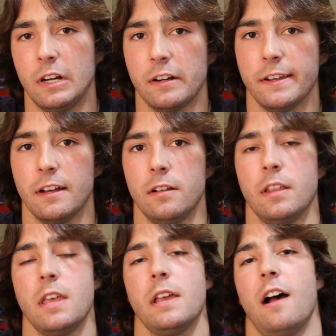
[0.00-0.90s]
RDL.
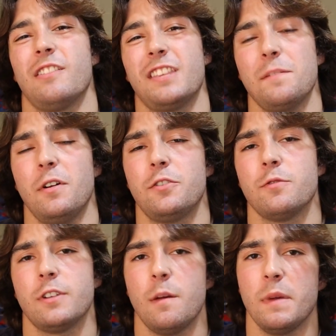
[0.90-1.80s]
I was thinking about
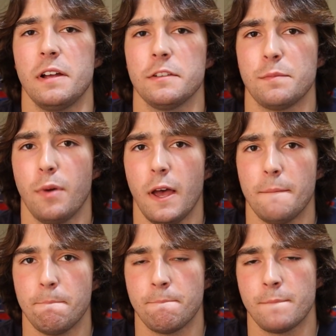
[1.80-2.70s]
doing dumbbells,
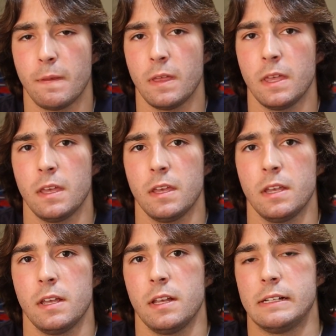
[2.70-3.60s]
but
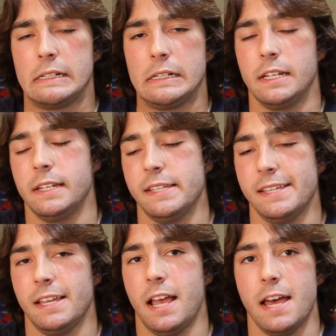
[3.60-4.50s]

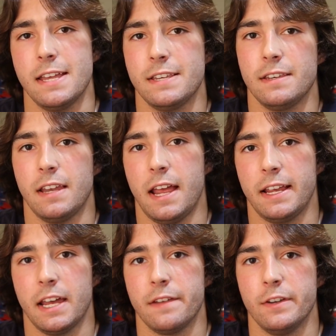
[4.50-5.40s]
I
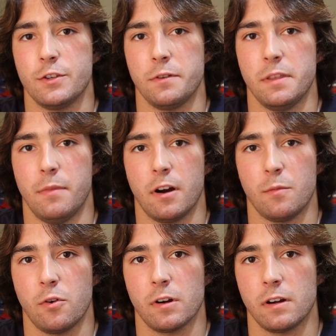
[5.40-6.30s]
kind of enjoy the bar
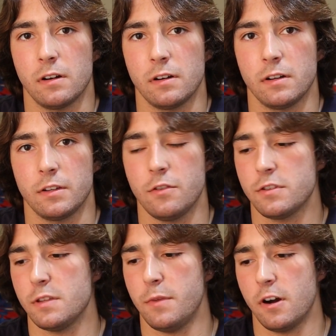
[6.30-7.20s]
more.
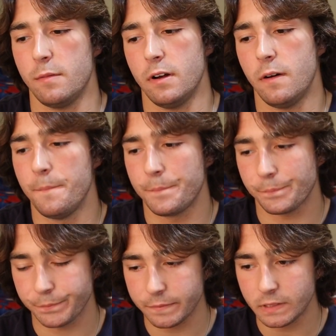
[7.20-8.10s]
Using the barbell,
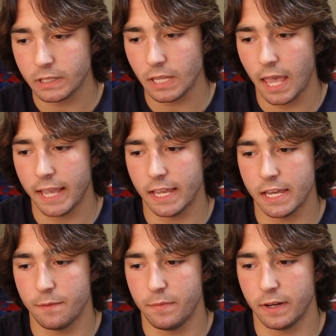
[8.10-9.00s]
I can
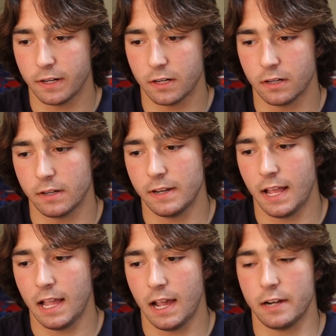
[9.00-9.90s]
get a bigger,
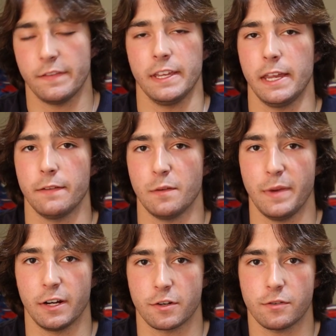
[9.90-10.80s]
I don't even think it gives a
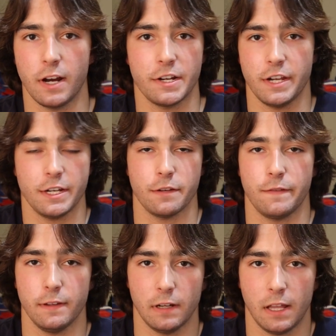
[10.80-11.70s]
bigger stretch. I just
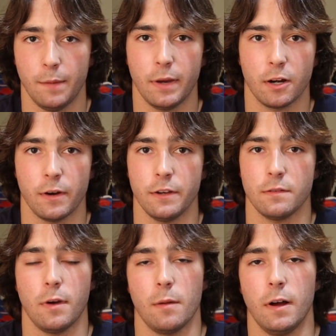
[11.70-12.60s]
feel it a lot better when I use
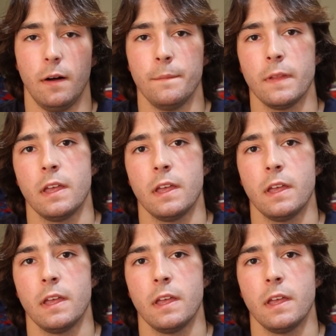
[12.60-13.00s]
a barbell.